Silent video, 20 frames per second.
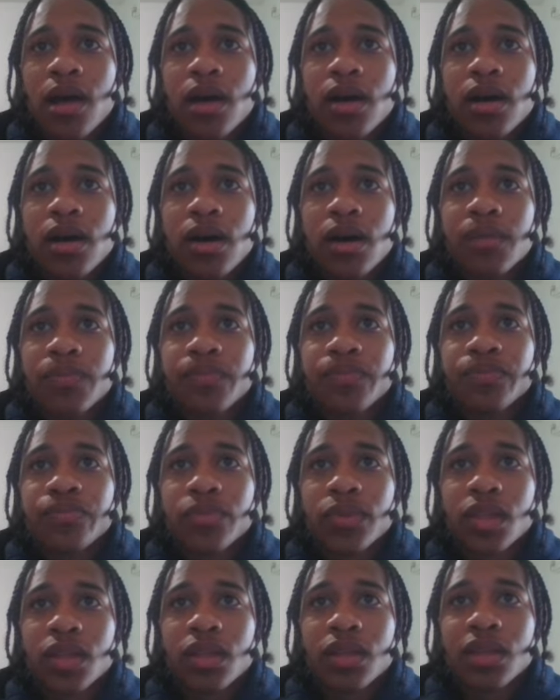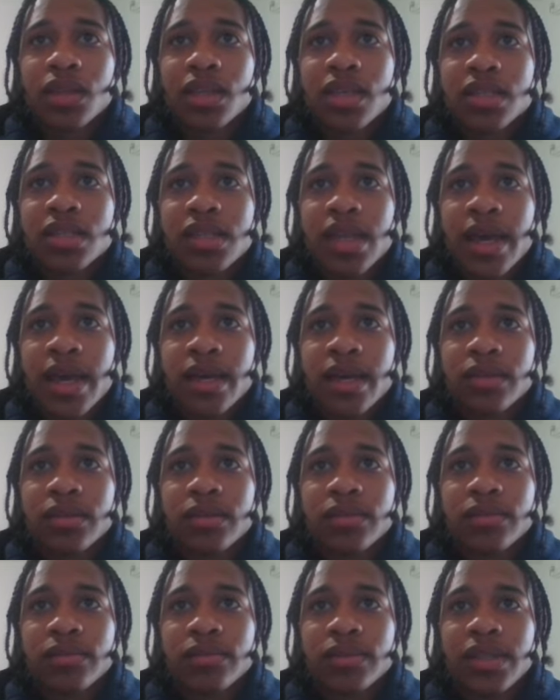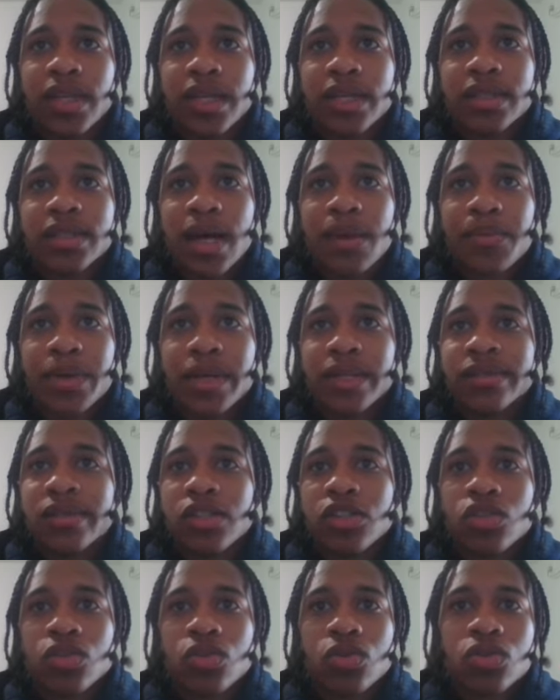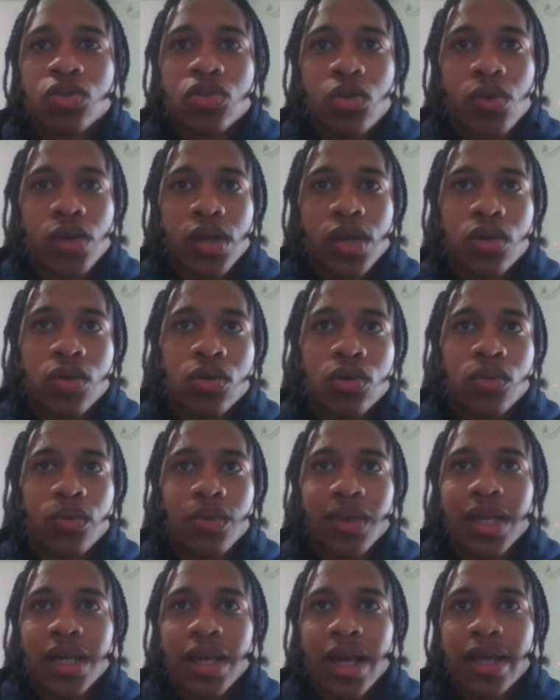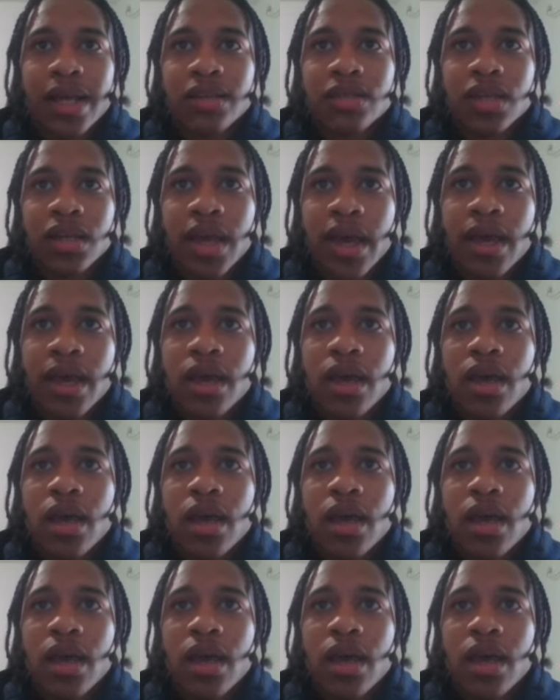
um this here didn't tap into the zone so you know we didn't enter there